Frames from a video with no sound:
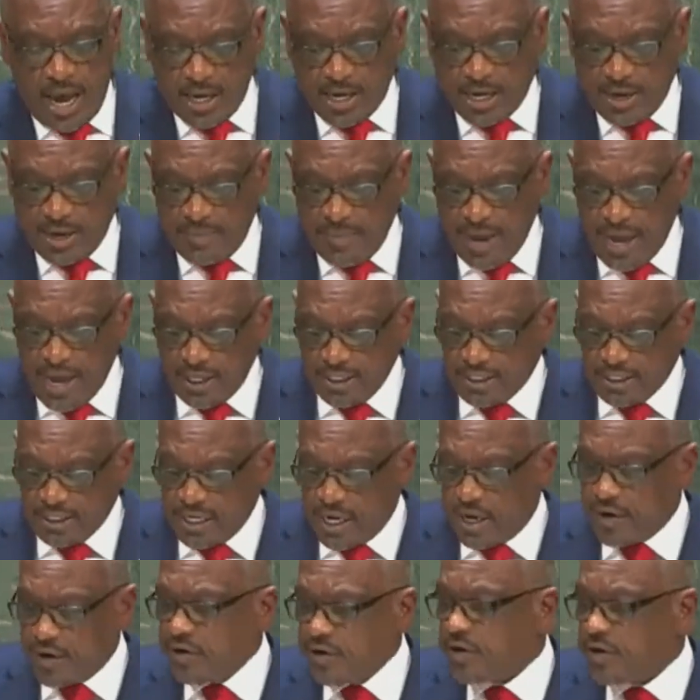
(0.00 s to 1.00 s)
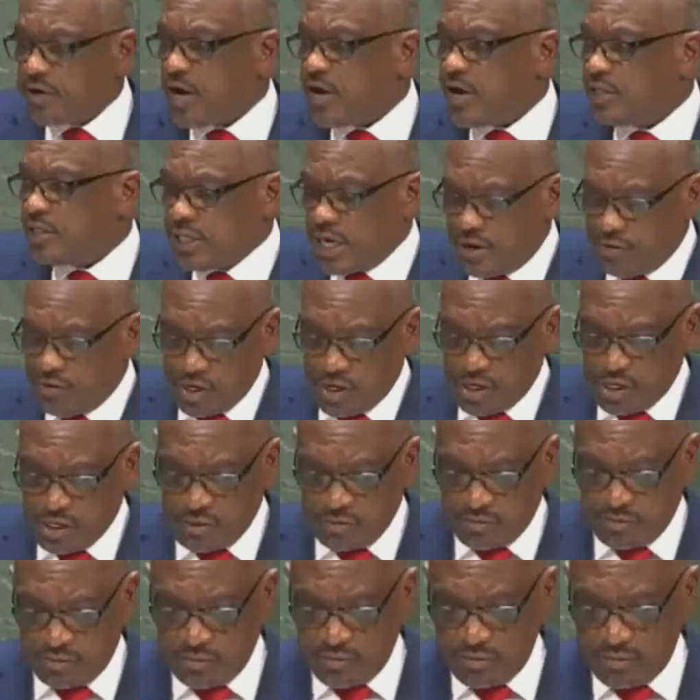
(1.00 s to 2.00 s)
I commend Secretary General,
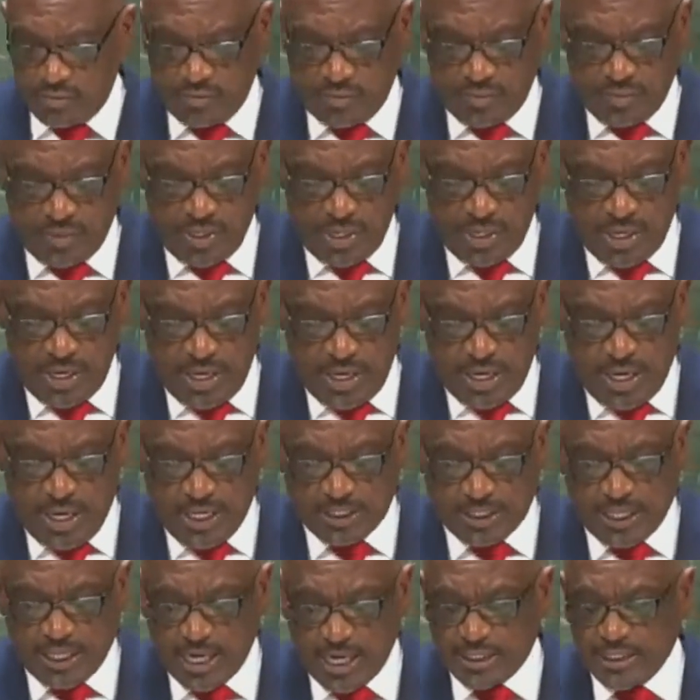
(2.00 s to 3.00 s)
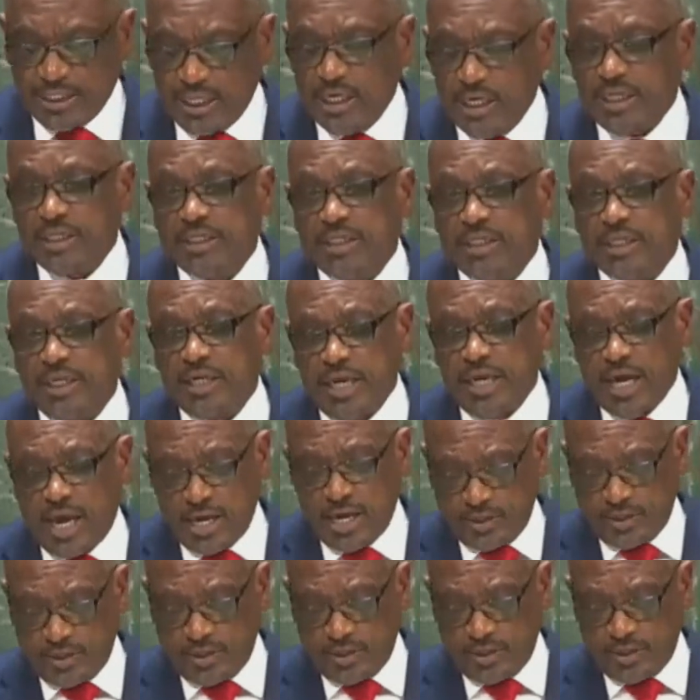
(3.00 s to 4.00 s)
His Excellency
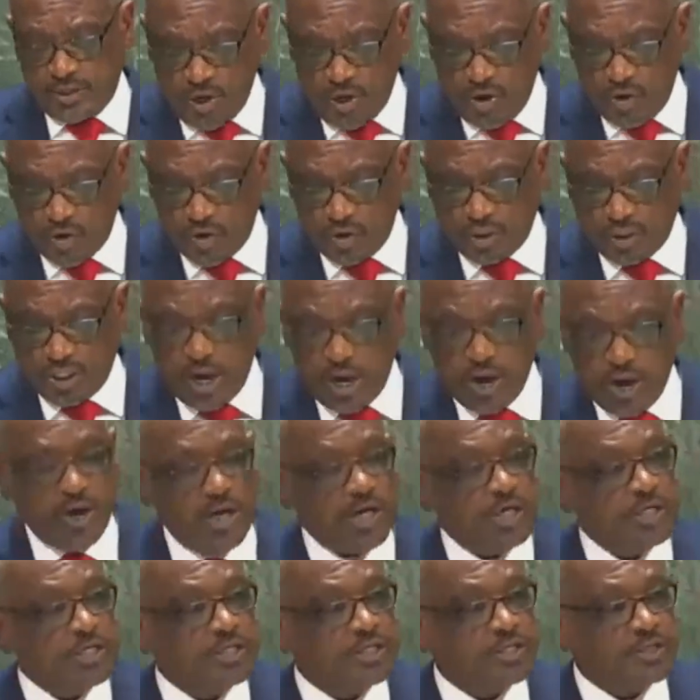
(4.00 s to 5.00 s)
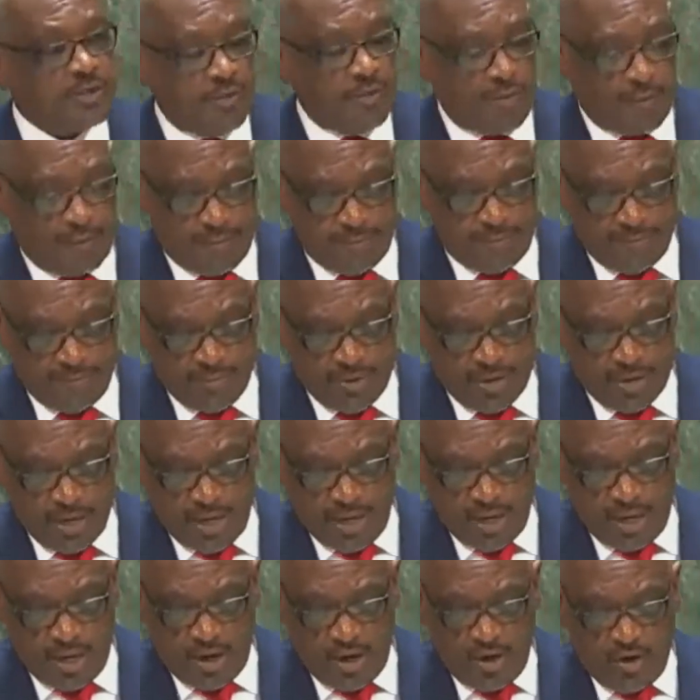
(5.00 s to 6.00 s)
Antonio Guterres,
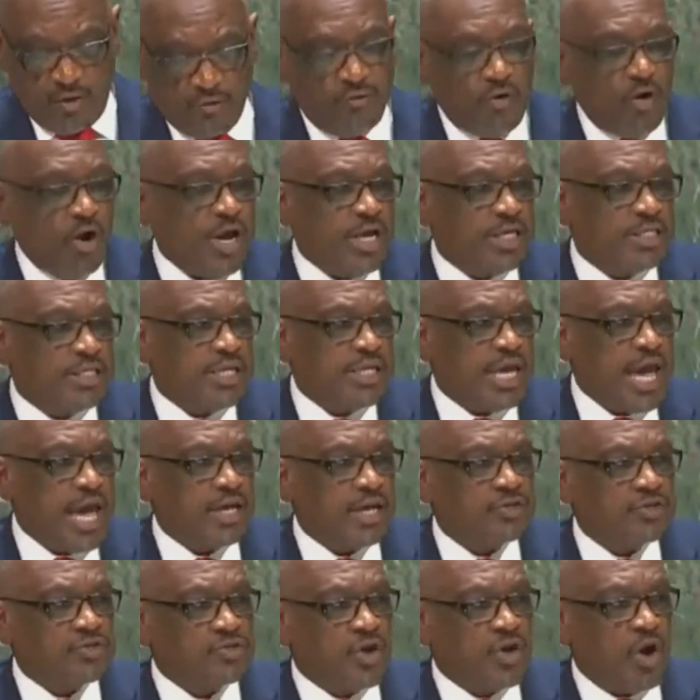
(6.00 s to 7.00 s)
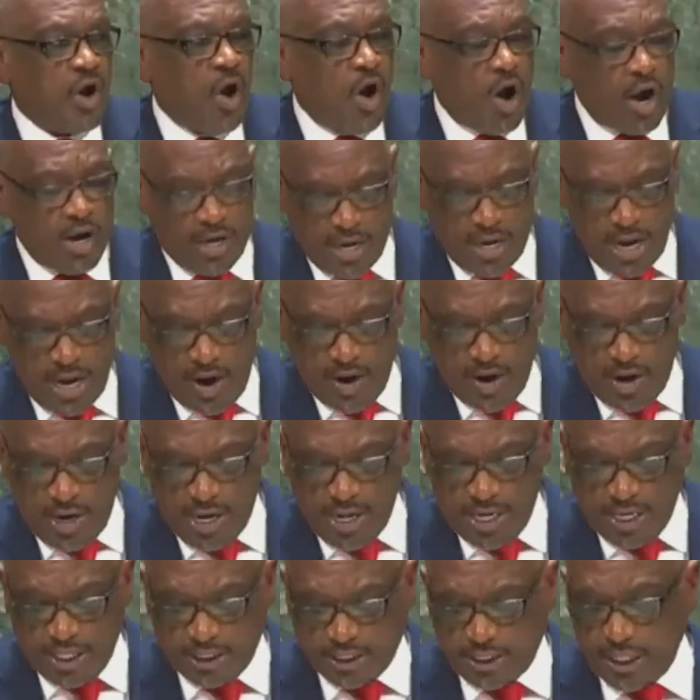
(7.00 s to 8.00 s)
for his extraordinary
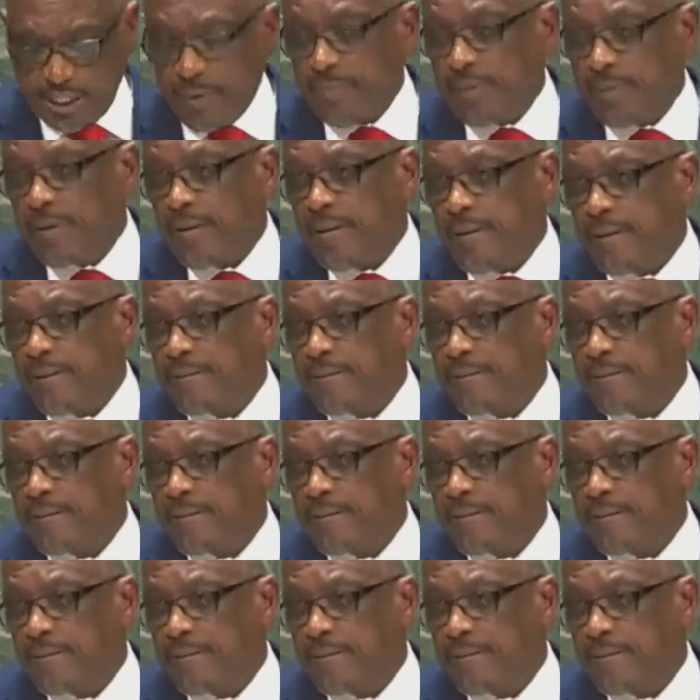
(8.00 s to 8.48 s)
leadership